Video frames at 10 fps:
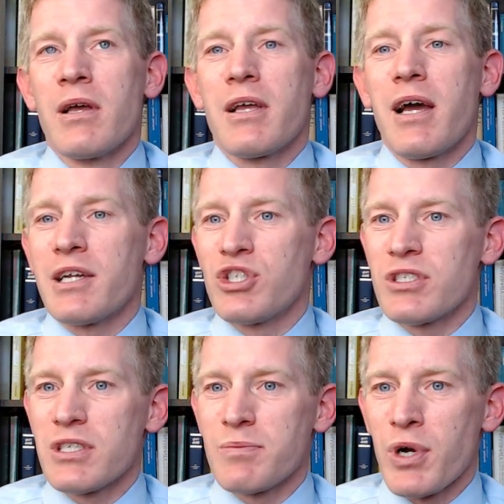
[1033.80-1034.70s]
God
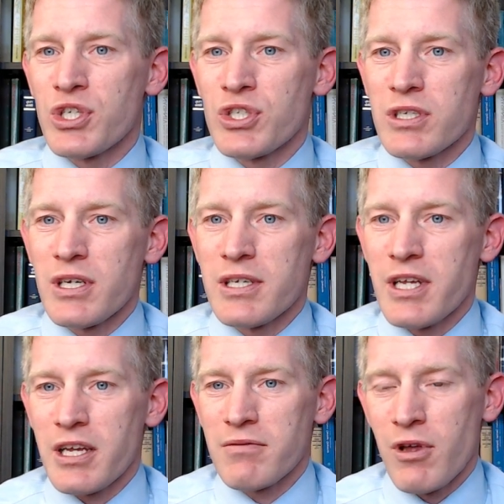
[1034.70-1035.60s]
just as much as
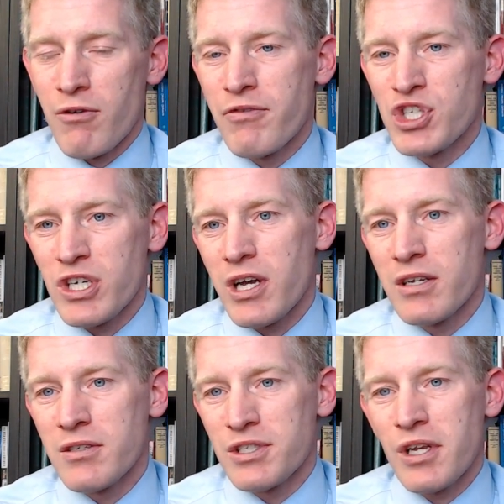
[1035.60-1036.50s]
I you know fishing
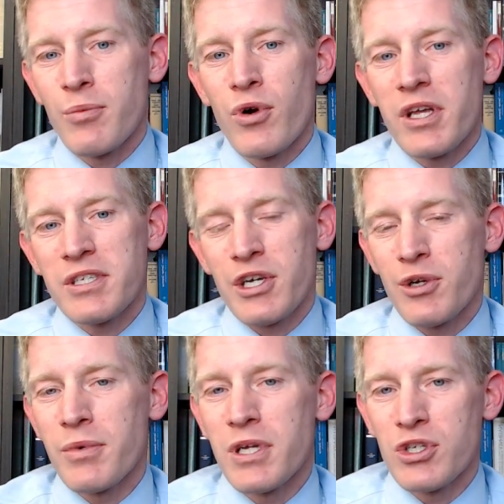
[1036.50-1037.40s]
on Sunday morning as I
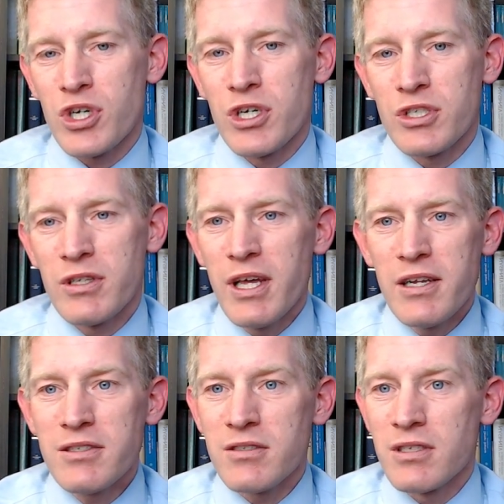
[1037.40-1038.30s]
could be in church, and that
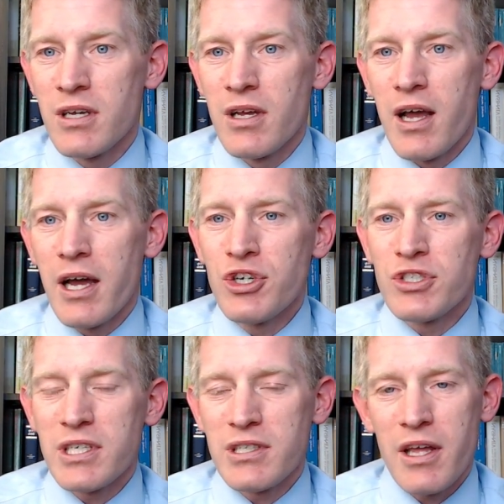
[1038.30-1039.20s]
is I
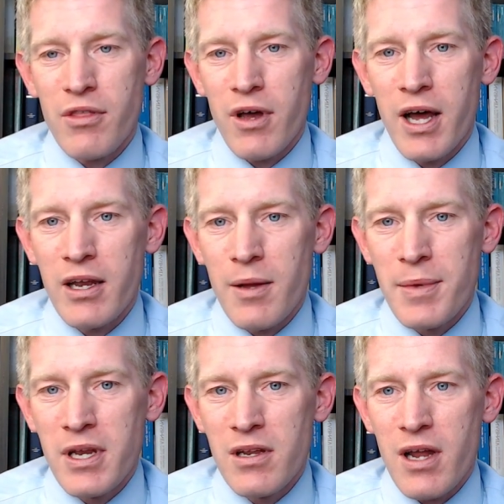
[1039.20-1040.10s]
understand that thought. I
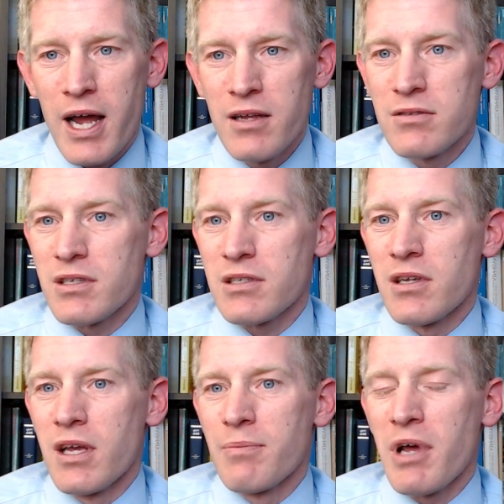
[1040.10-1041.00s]
mean, it, I'm
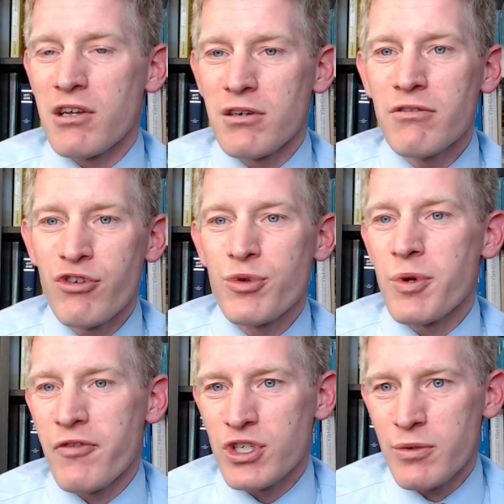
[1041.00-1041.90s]
not a good for
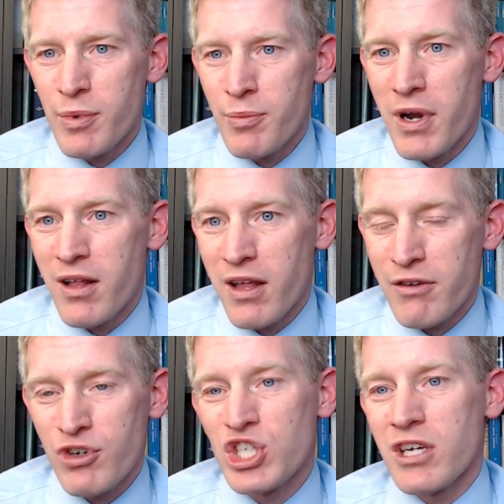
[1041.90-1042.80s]
fisherman, but I like
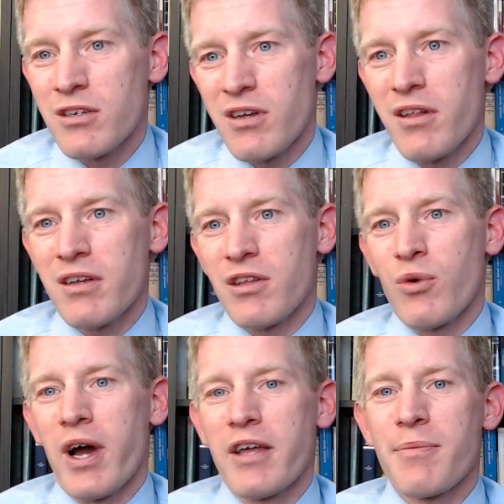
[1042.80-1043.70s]
fishing. I like the
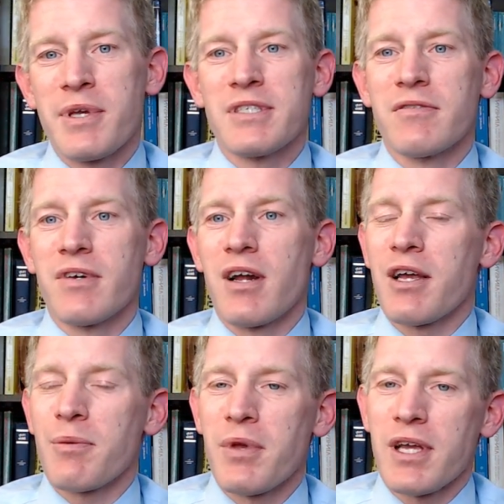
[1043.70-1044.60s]
quiet, the peace of it. I
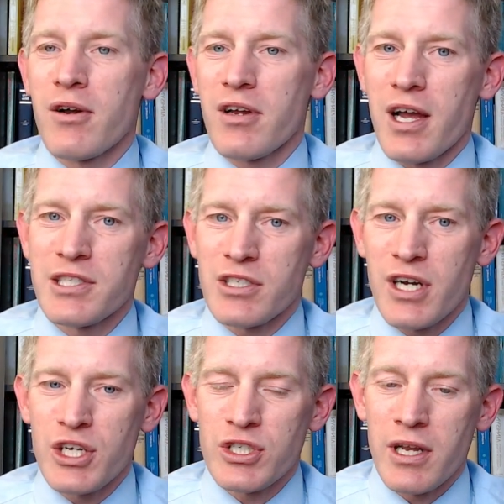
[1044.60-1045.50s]
like being out in God's
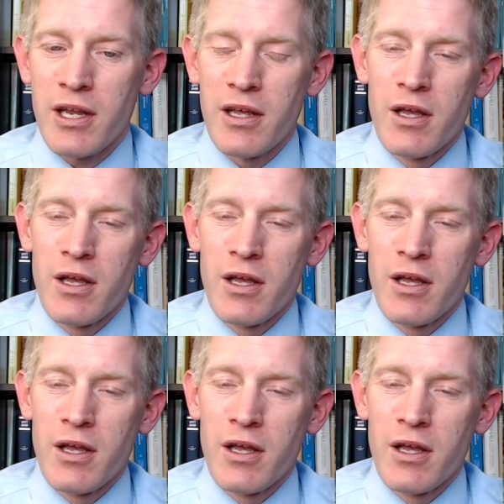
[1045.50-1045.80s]
creation,